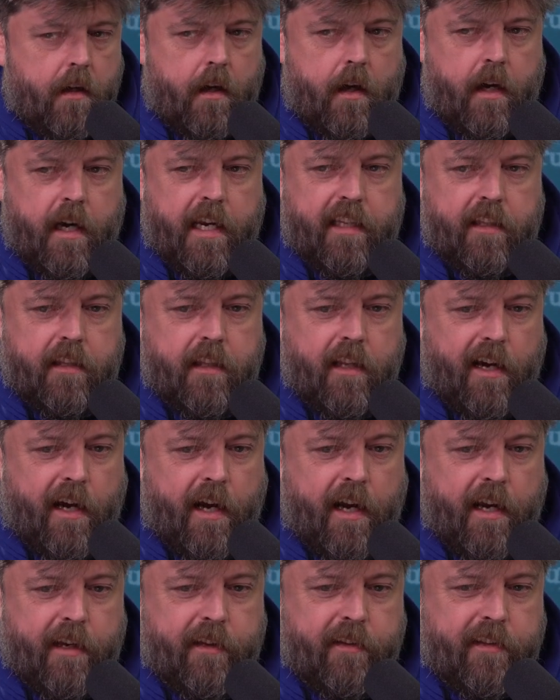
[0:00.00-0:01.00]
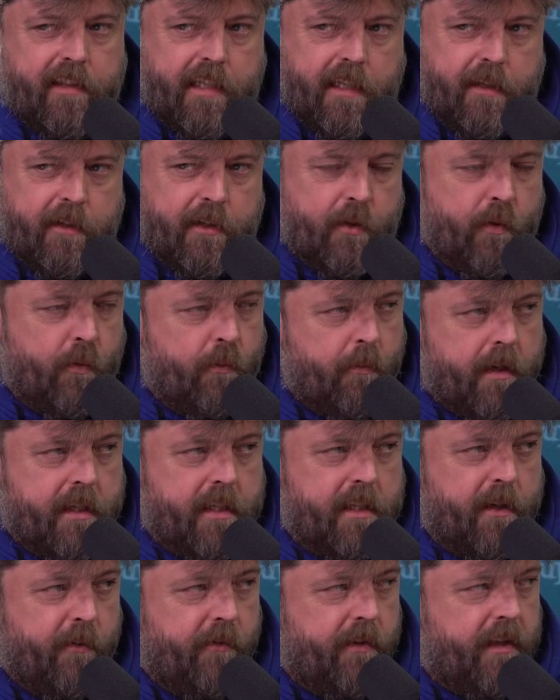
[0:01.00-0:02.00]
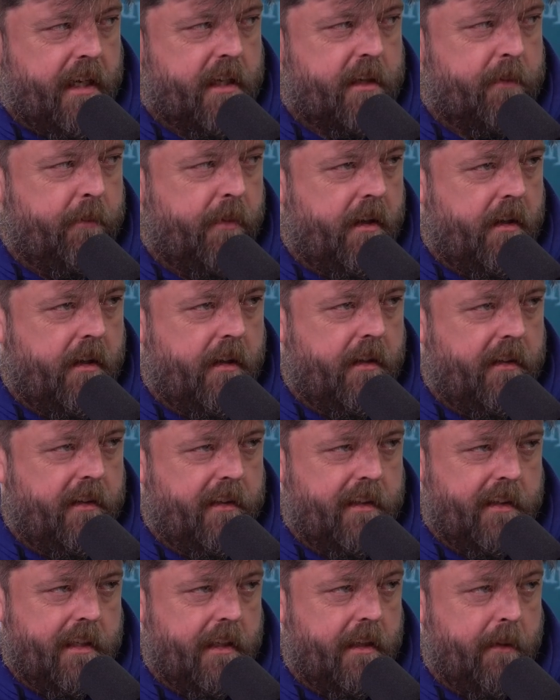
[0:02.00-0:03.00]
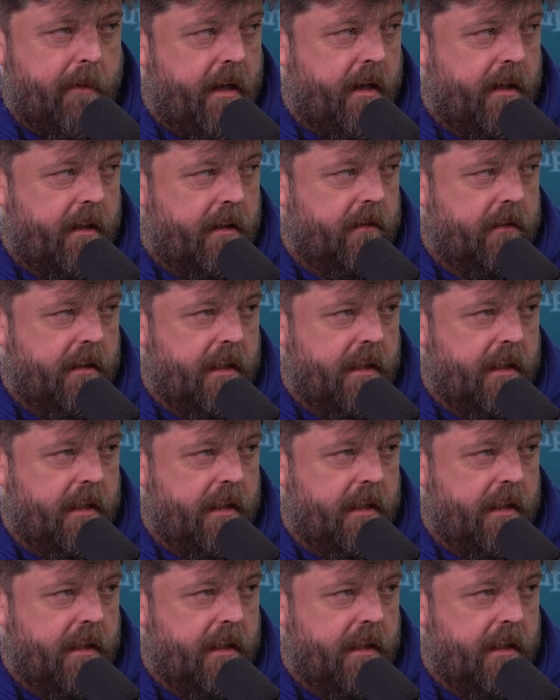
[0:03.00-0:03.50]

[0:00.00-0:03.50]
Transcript: I didn't call myself an expert until about